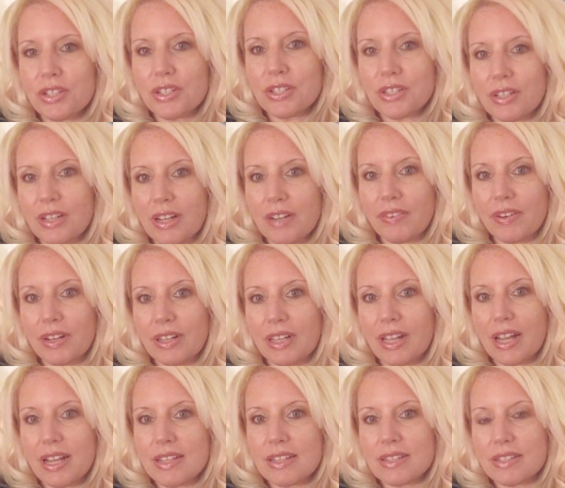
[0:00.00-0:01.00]
until I
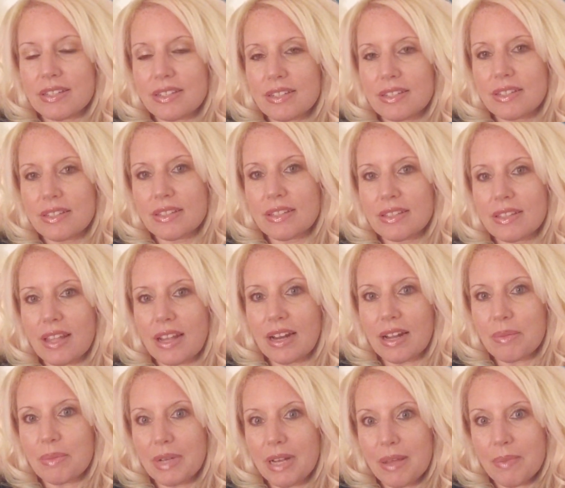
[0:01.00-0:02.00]
realized that
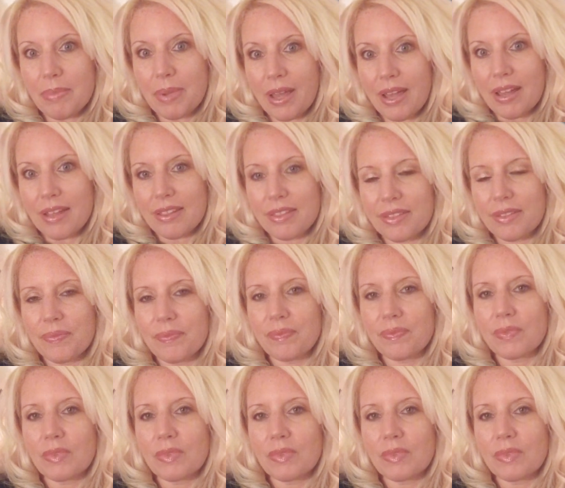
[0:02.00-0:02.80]
I'm an empath.